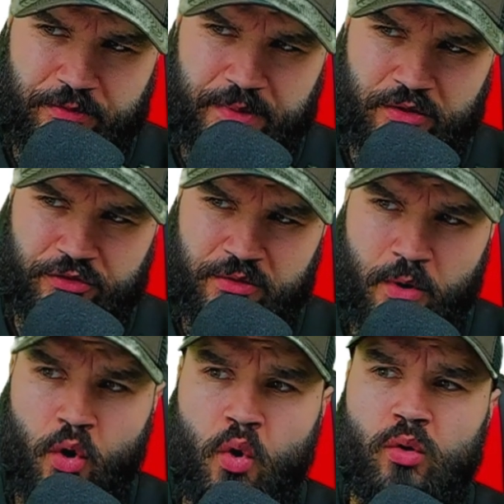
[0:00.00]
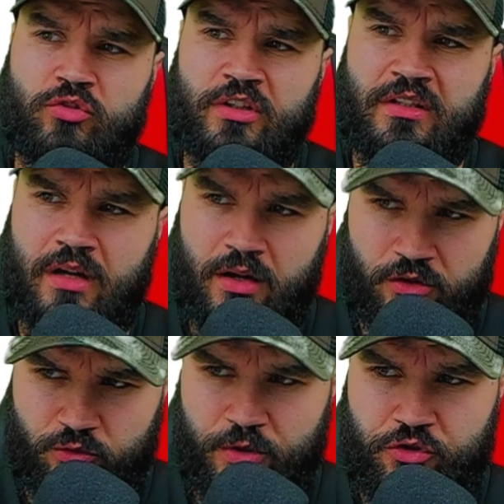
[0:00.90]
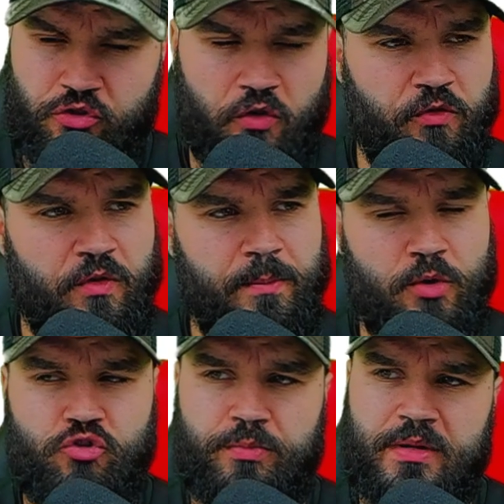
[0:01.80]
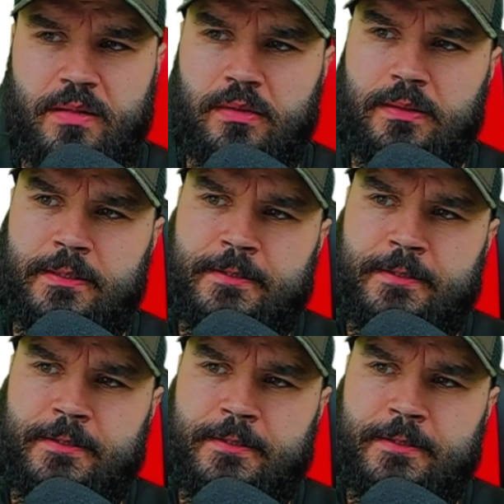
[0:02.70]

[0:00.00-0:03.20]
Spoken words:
because the Mongols and the Tartars were a tough bunch of people.